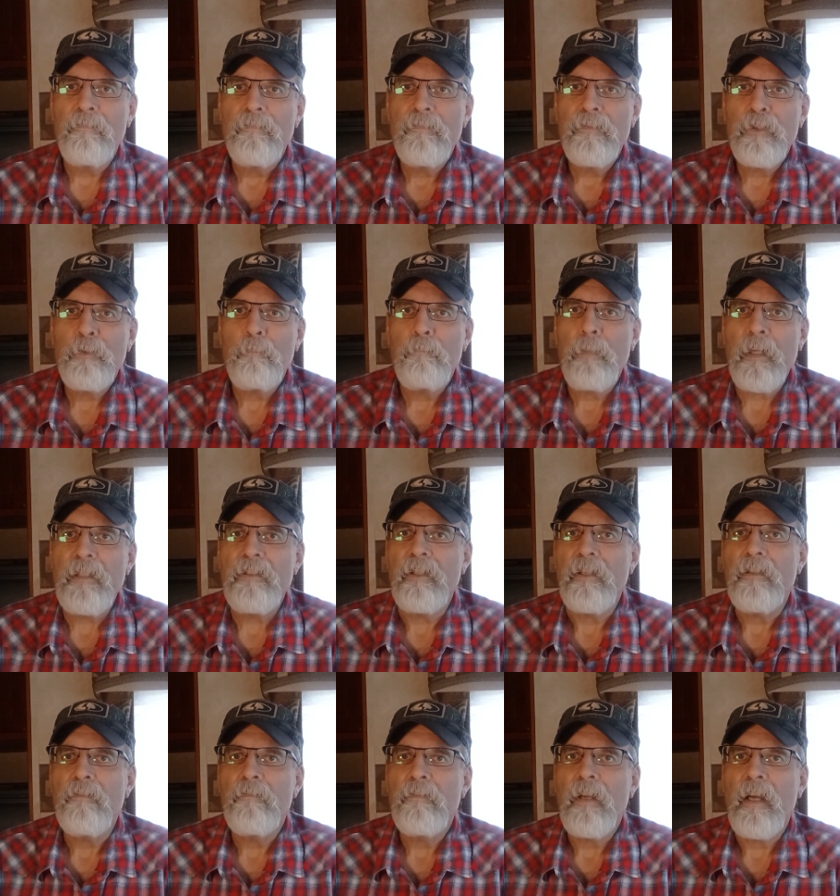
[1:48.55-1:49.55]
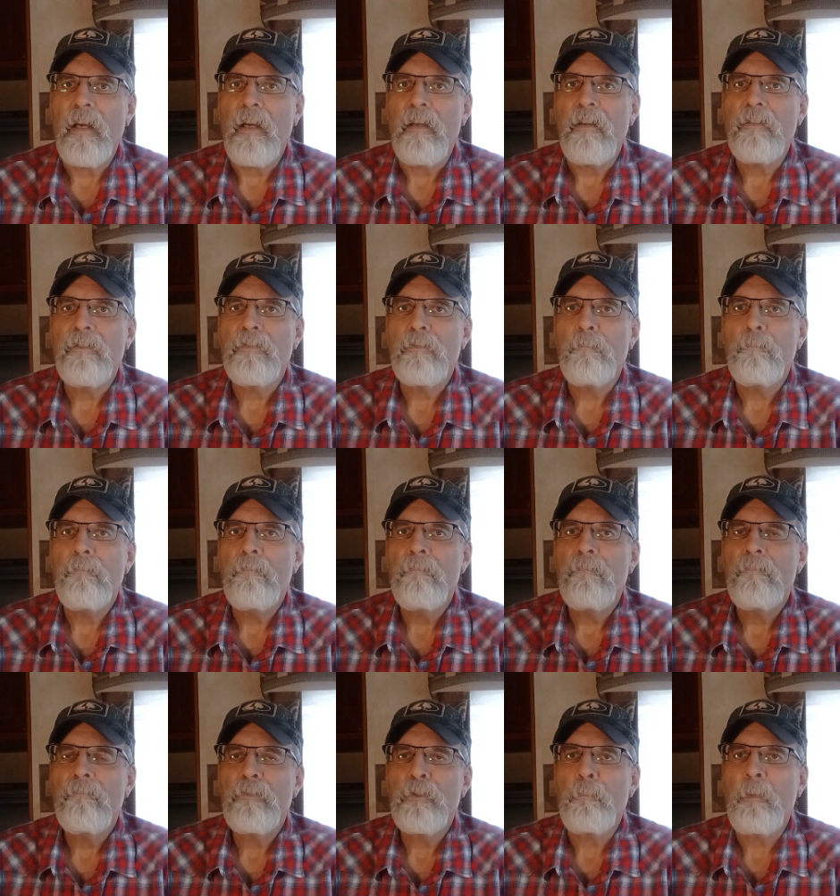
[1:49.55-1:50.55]

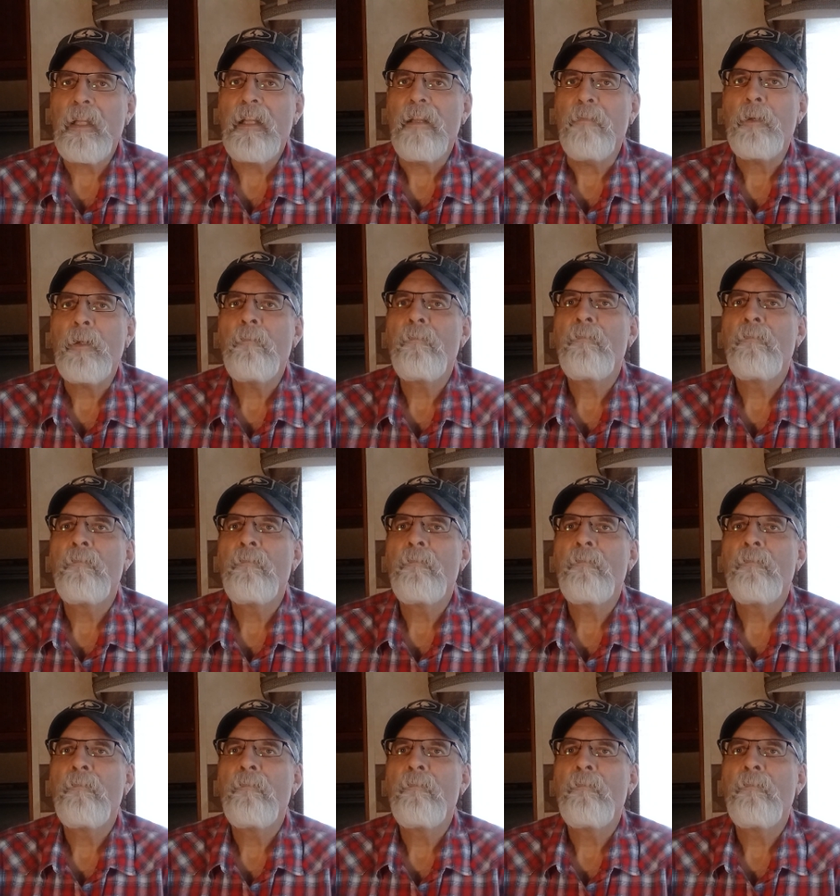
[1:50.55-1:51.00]
speed limit.